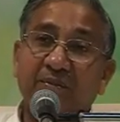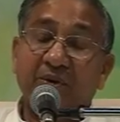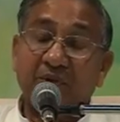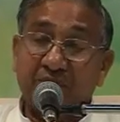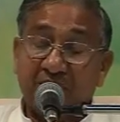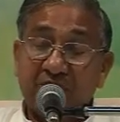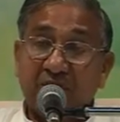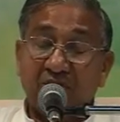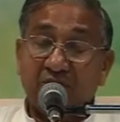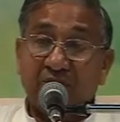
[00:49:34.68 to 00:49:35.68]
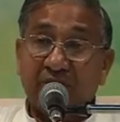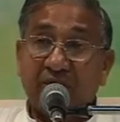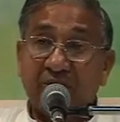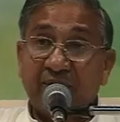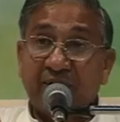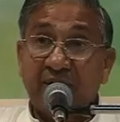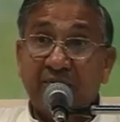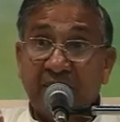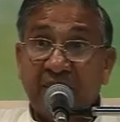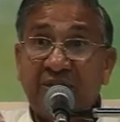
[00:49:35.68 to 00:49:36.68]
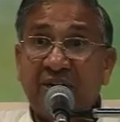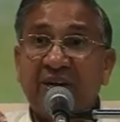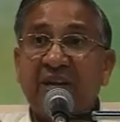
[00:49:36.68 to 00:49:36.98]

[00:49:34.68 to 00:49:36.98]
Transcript: Because it is also one of the very major